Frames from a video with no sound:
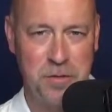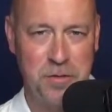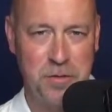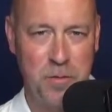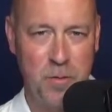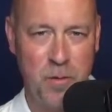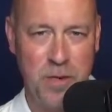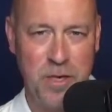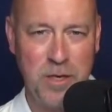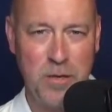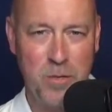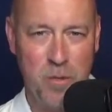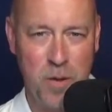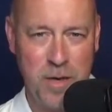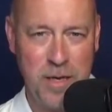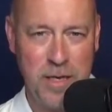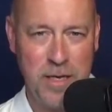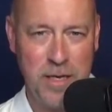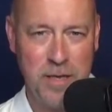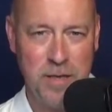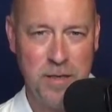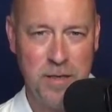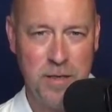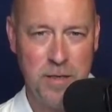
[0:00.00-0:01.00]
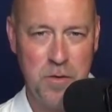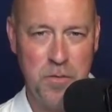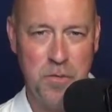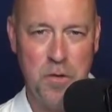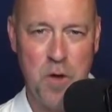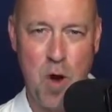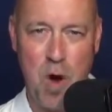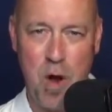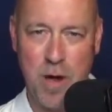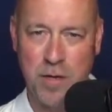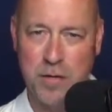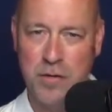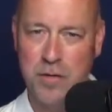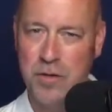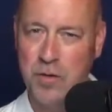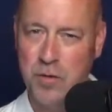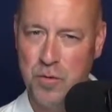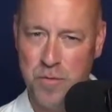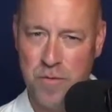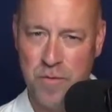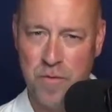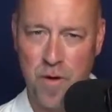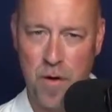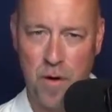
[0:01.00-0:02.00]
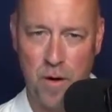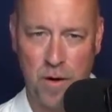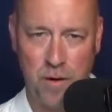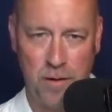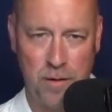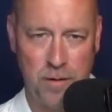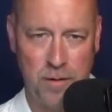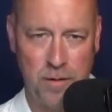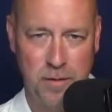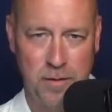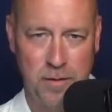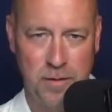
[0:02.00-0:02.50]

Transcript: 2020, you've gone too far.